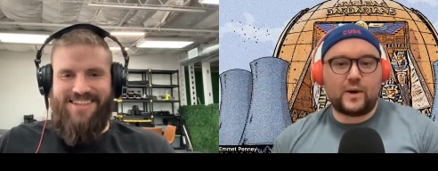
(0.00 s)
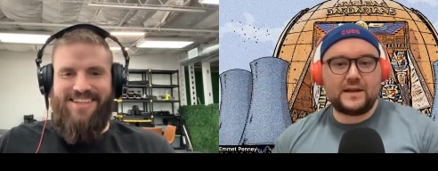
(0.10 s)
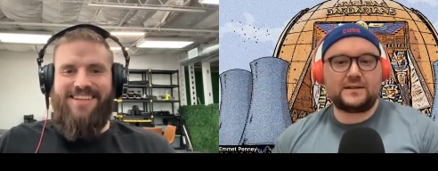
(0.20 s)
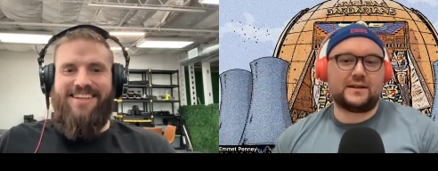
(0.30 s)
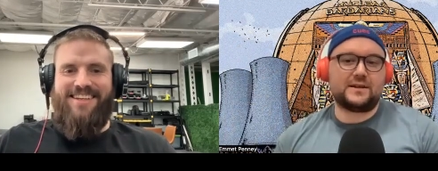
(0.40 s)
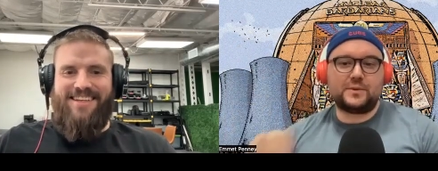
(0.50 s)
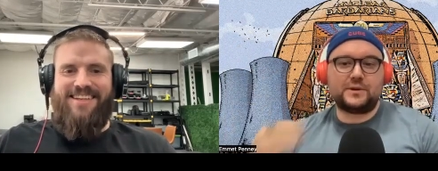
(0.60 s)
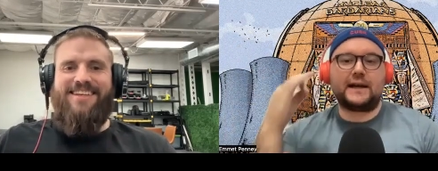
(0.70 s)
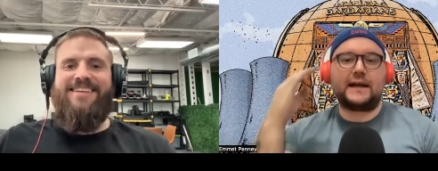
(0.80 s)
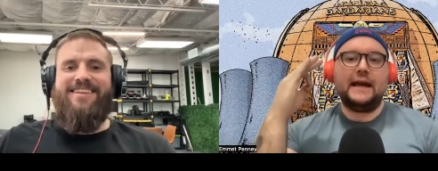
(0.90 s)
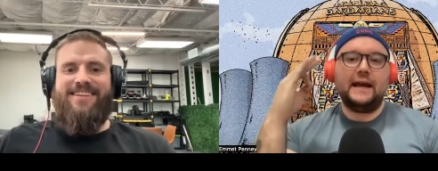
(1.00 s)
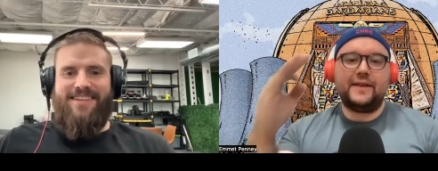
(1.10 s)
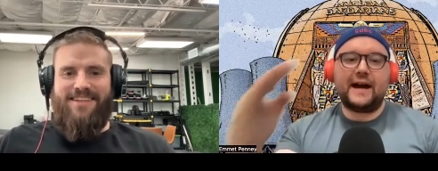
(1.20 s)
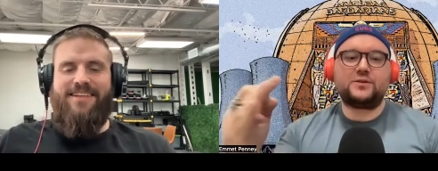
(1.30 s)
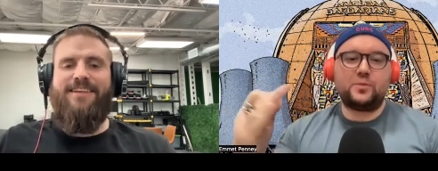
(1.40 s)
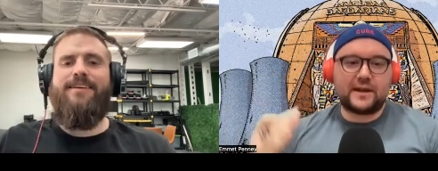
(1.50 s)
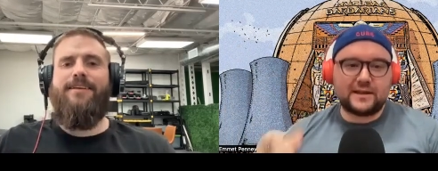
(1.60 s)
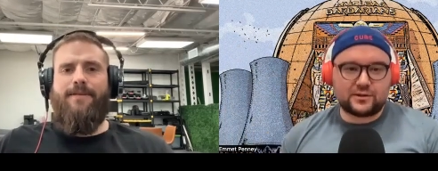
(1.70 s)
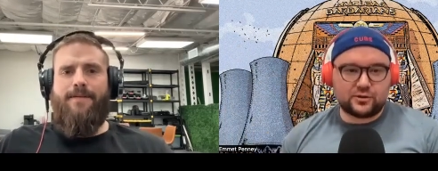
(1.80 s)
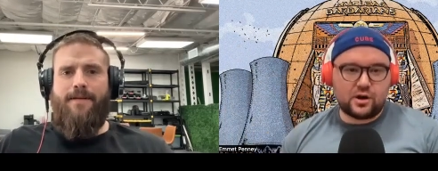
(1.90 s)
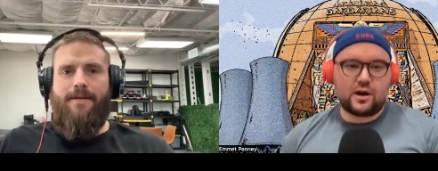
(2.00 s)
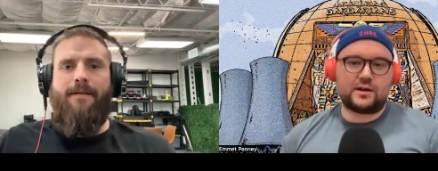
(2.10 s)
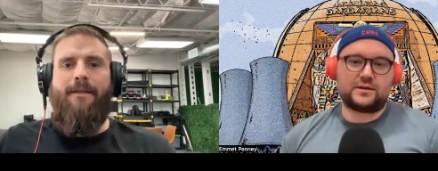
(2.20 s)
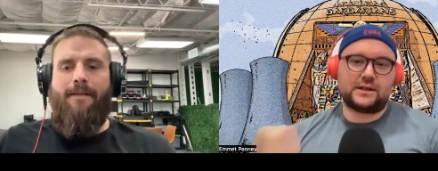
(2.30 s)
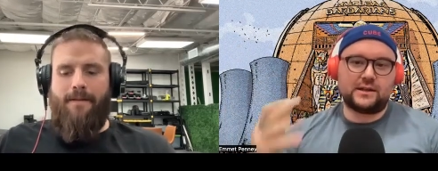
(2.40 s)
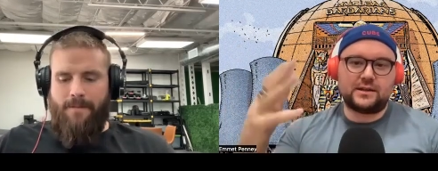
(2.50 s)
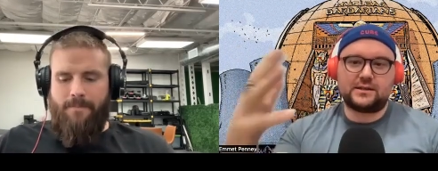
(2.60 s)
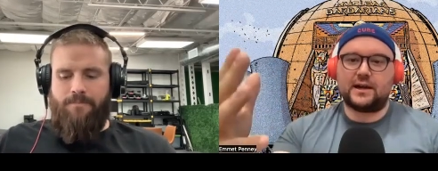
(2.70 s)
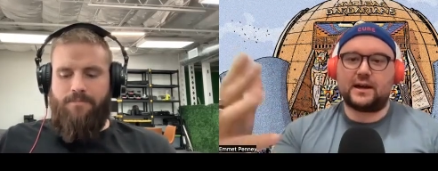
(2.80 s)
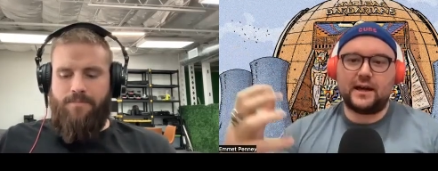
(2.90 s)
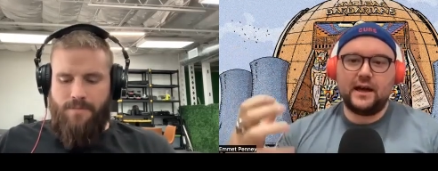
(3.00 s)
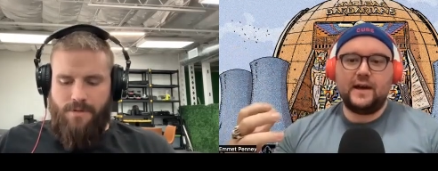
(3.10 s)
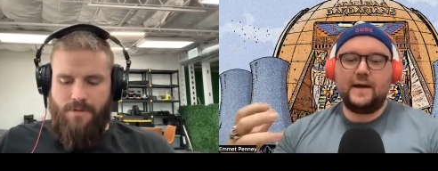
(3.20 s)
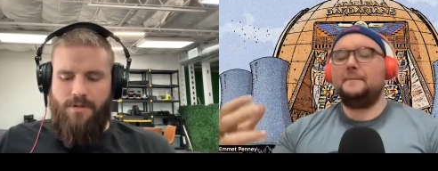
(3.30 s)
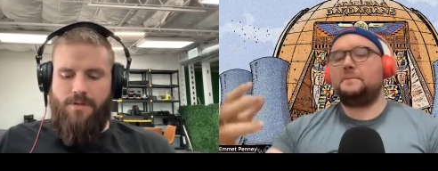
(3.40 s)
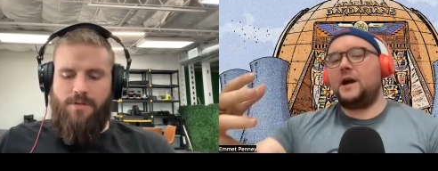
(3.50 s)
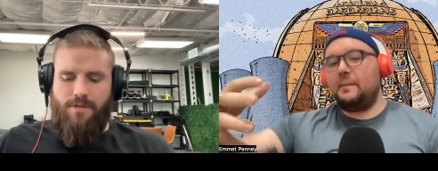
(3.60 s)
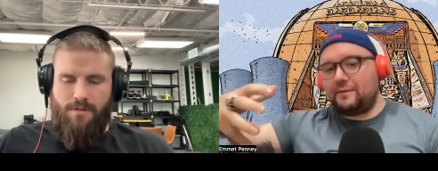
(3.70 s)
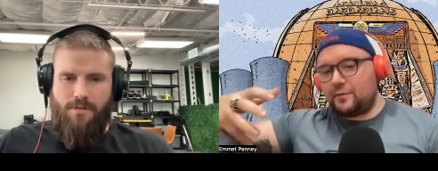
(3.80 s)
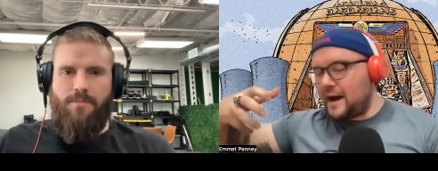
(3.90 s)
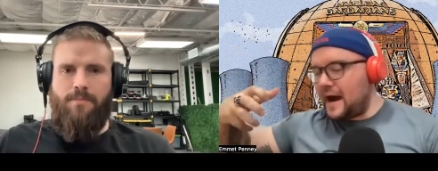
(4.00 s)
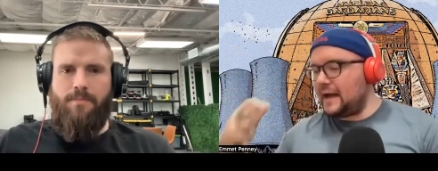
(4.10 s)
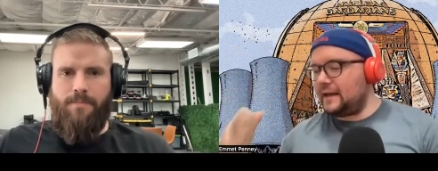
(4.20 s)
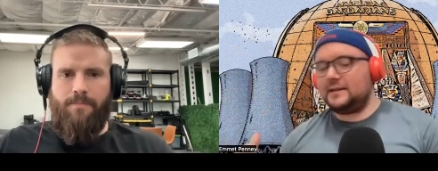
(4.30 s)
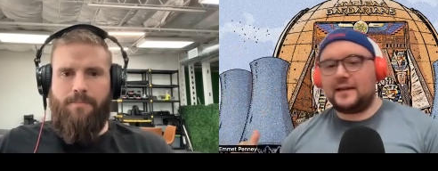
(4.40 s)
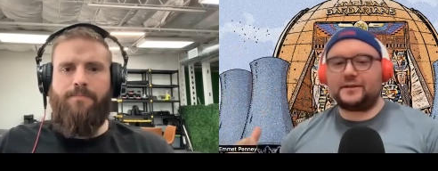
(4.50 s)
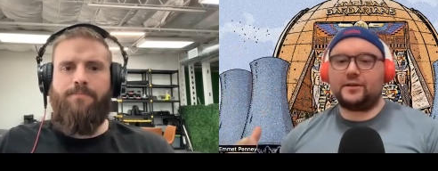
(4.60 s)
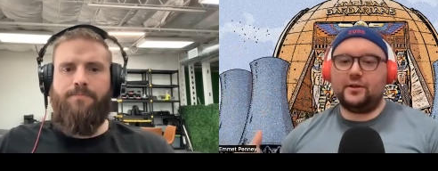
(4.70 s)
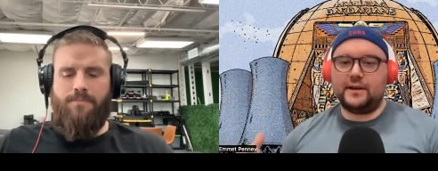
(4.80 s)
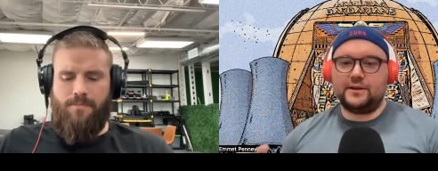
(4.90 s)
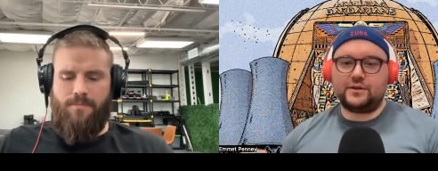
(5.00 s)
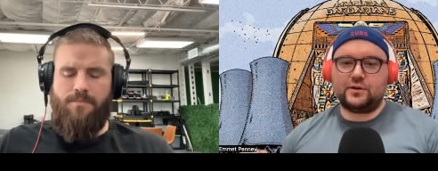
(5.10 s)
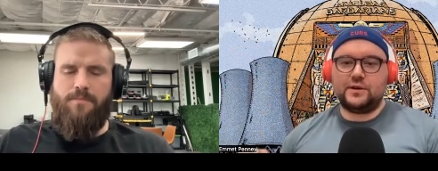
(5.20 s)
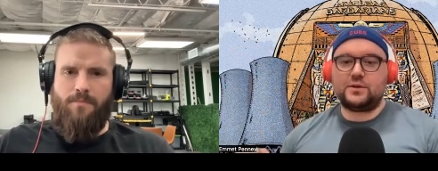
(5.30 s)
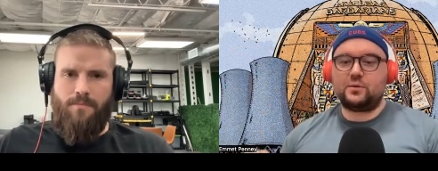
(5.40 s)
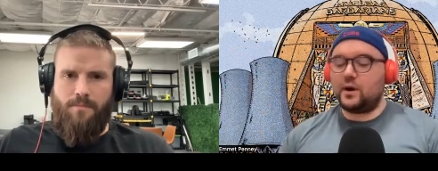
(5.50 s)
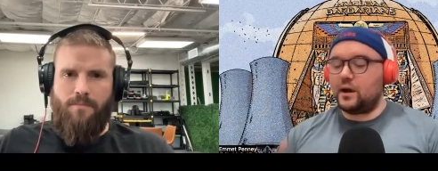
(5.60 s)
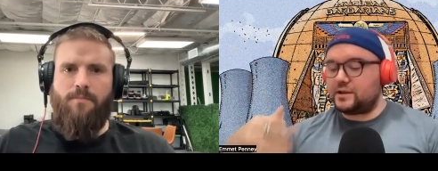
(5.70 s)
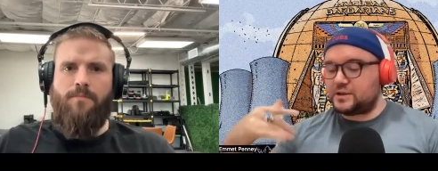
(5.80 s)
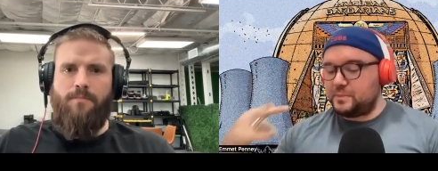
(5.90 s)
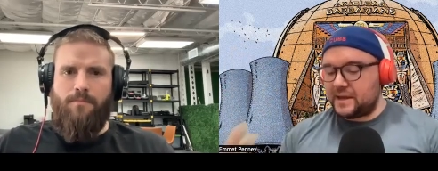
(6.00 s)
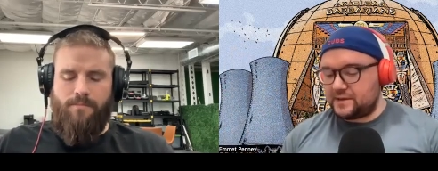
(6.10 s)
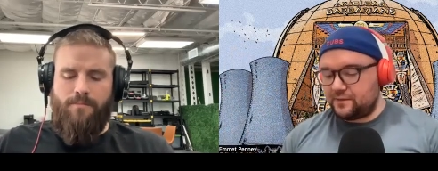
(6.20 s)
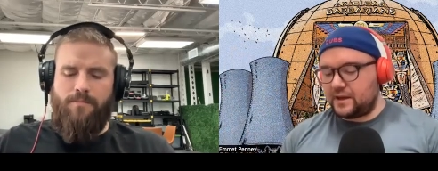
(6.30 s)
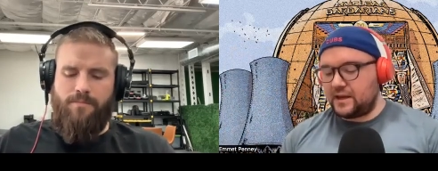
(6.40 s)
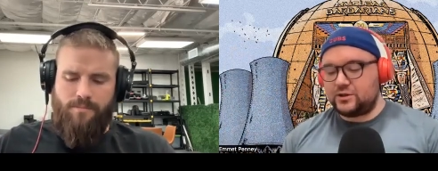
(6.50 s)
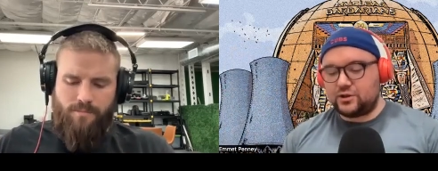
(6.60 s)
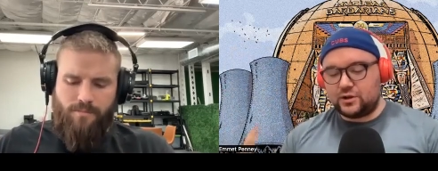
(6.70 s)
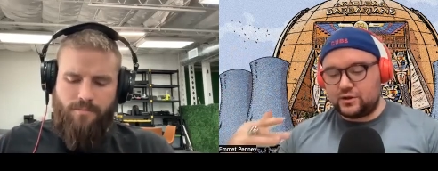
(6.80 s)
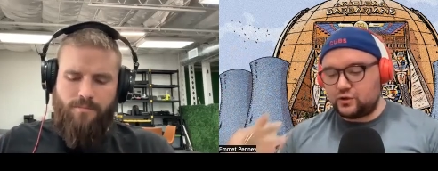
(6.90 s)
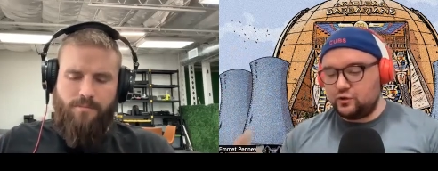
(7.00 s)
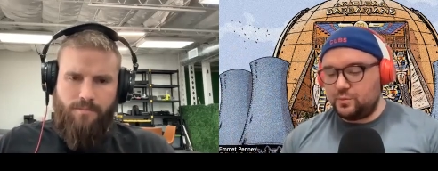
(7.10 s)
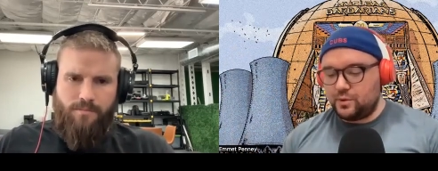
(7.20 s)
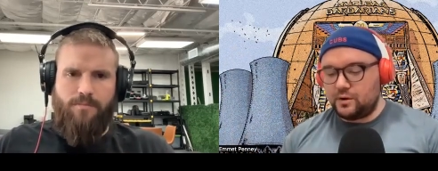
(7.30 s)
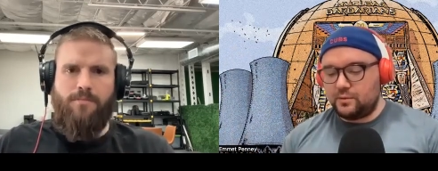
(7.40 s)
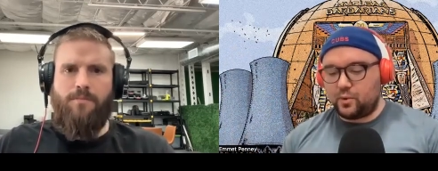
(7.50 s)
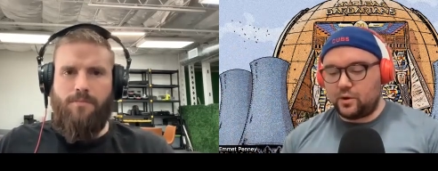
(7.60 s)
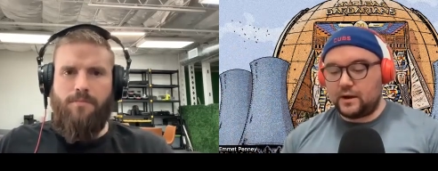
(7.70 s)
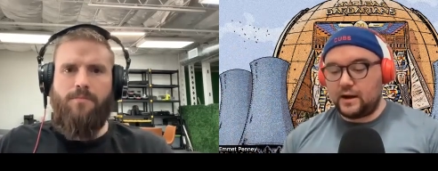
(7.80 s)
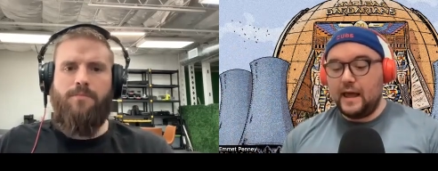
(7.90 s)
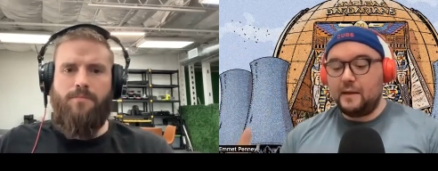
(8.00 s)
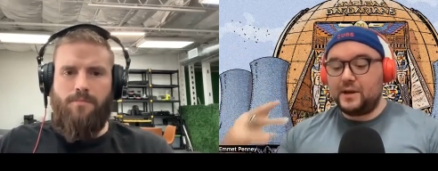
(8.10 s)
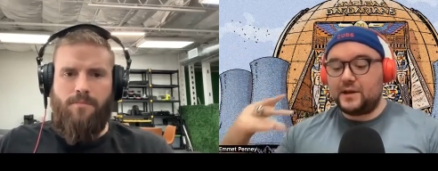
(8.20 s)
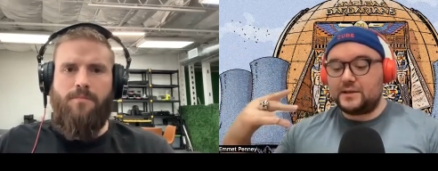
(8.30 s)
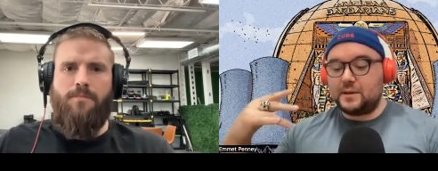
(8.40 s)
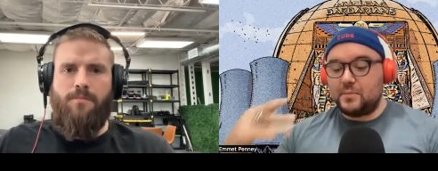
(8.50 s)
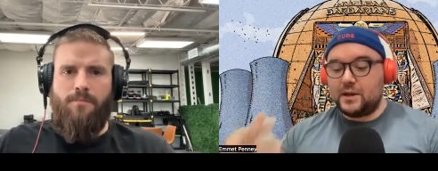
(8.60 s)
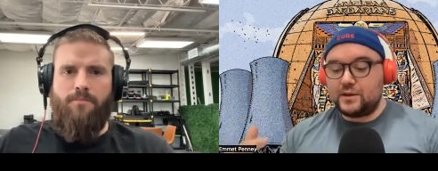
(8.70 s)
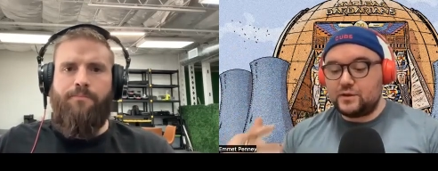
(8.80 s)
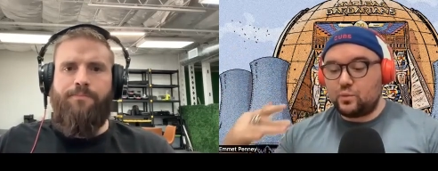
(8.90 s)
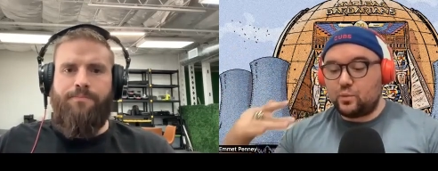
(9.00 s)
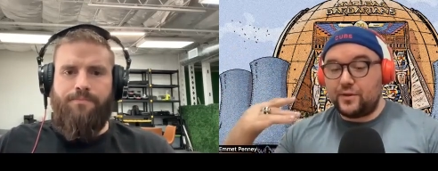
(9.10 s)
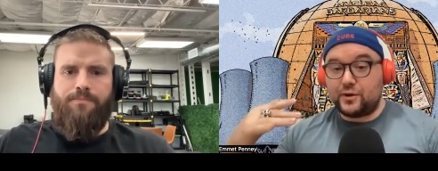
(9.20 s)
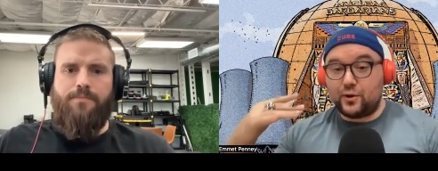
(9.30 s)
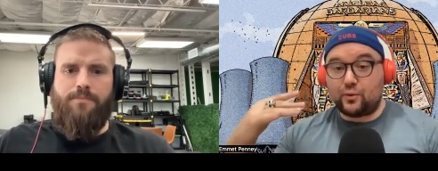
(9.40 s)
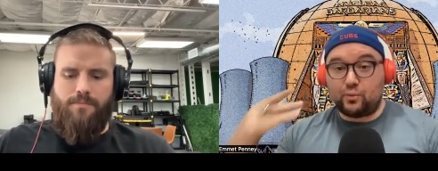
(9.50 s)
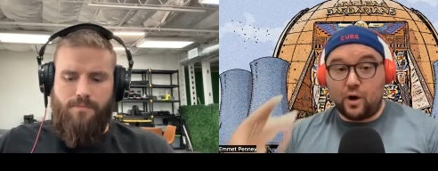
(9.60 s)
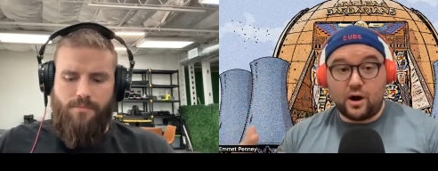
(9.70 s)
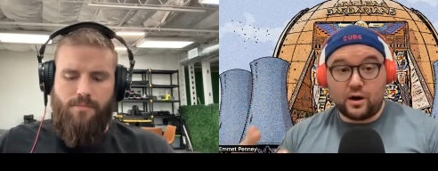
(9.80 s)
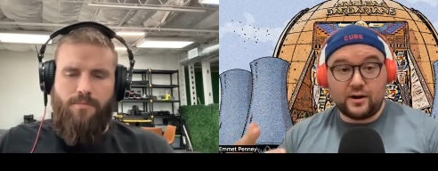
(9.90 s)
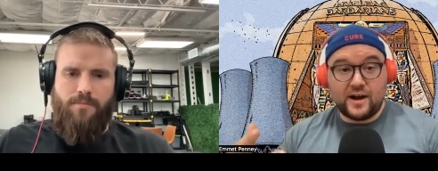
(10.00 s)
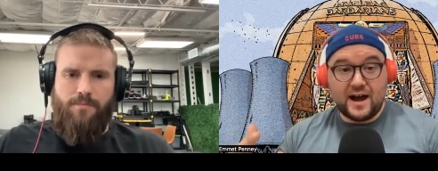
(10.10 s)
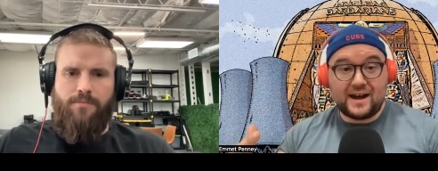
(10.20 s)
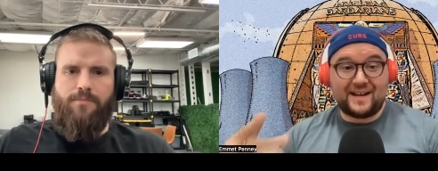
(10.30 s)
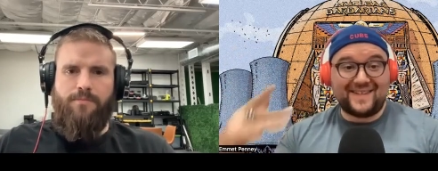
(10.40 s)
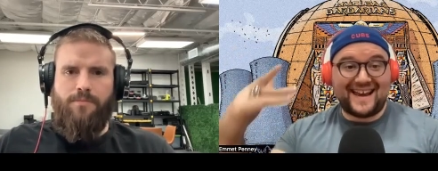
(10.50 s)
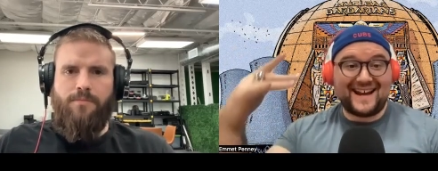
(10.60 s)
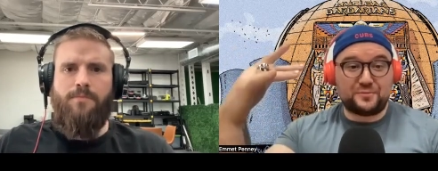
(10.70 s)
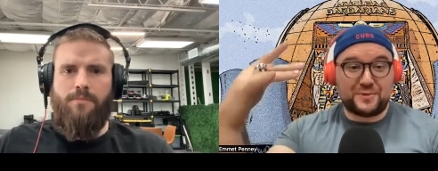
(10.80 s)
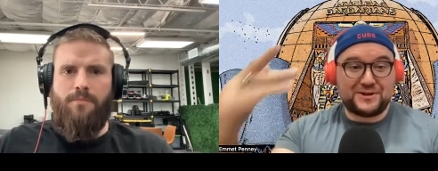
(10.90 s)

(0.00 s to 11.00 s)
Speaker 1: waste is. But like that's what gets lost in this like coming from highly technical industries where specification is super important because it means whether you're wrong or not, and that has